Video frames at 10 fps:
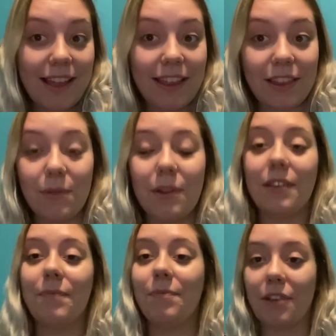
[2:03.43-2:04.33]
Like, the
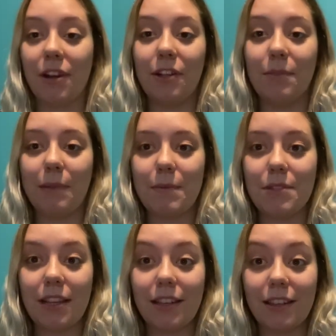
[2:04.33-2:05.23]
one called me and was
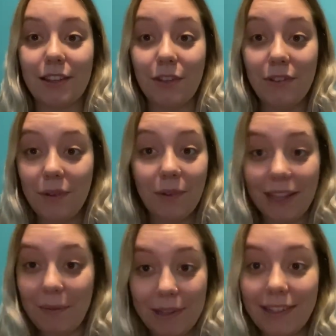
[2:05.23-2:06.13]
like, do you know what
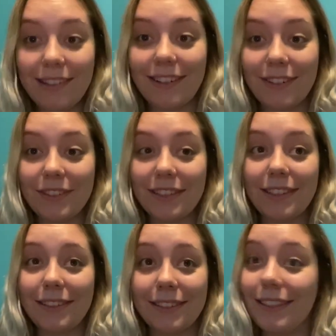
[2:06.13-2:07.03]
that means? And I was like,
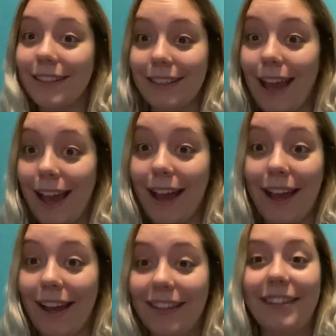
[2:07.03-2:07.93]
yeah.
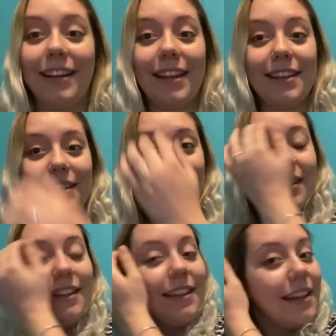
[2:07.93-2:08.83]
And
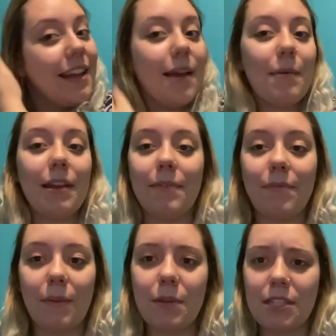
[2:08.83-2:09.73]
I mean,
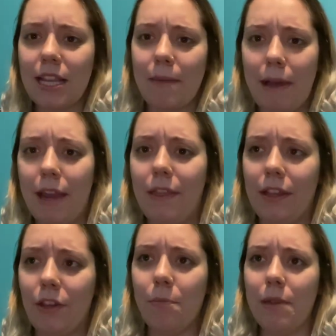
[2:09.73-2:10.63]
it wasn't like a bad thing.
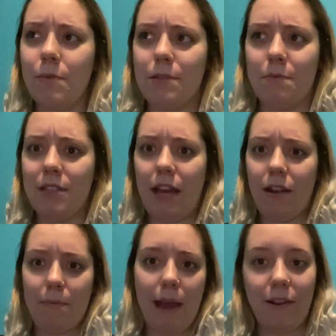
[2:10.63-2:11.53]
Like, nobody was upset or
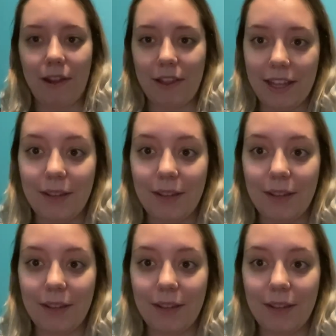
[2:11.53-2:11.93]
mad or anything.